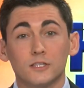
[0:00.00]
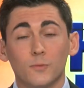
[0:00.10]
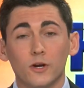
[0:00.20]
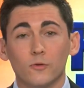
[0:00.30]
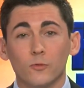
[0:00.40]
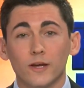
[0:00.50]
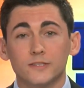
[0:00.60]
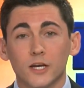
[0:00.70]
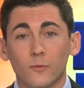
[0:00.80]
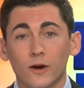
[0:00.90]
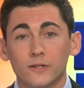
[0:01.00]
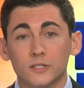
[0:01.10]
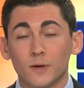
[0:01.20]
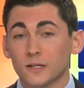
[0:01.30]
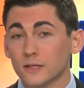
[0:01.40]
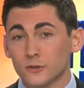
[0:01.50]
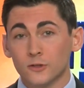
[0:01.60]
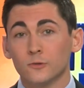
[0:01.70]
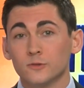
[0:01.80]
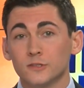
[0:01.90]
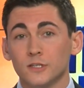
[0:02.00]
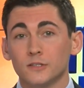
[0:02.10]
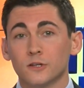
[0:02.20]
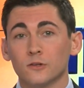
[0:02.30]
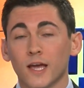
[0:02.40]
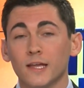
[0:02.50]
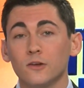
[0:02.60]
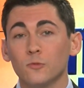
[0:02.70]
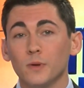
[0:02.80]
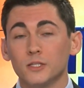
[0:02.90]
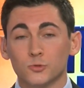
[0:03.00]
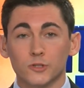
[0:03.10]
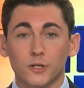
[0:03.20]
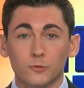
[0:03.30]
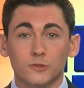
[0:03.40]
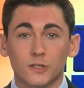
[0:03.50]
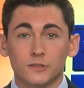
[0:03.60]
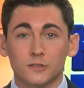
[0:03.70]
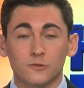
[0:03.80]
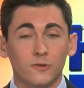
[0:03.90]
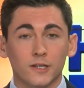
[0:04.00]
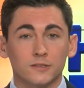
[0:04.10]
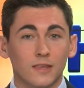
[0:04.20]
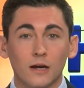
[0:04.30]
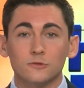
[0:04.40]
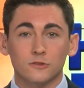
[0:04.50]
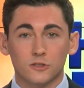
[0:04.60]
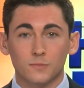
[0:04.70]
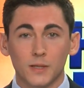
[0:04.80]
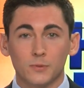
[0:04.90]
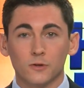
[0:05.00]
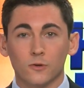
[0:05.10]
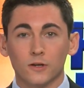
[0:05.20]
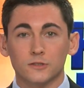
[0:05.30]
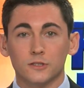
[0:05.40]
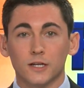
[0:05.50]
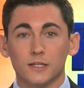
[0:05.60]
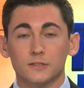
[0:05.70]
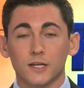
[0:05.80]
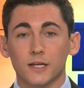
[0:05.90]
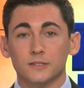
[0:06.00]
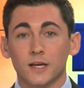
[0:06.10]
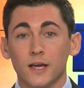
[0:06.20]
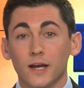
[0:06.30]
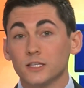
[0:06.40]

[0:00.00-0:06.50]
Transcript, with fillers: This morning, we're raising awareness about a little known disease called endometriosis. It affects thousands of people across the United States.